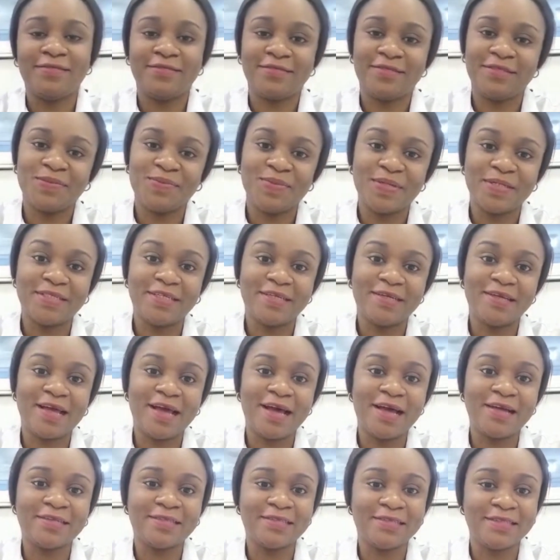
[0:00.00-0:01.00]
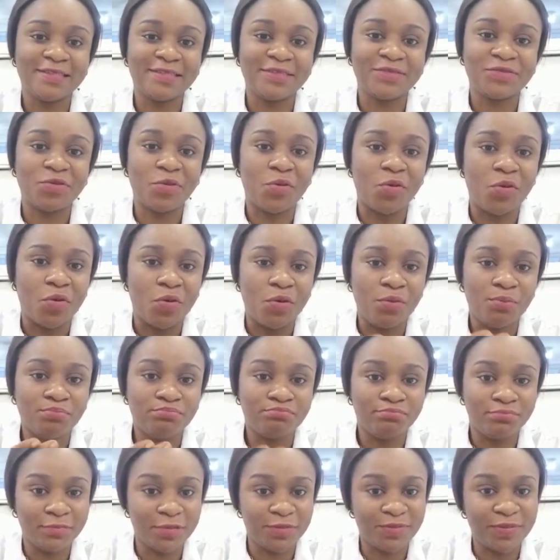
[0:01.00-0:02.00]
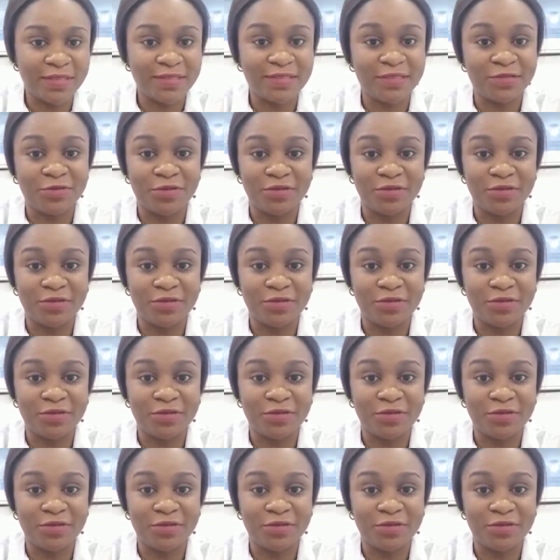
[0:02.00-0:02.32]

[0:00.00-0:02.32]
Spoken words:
this patient has this or this patient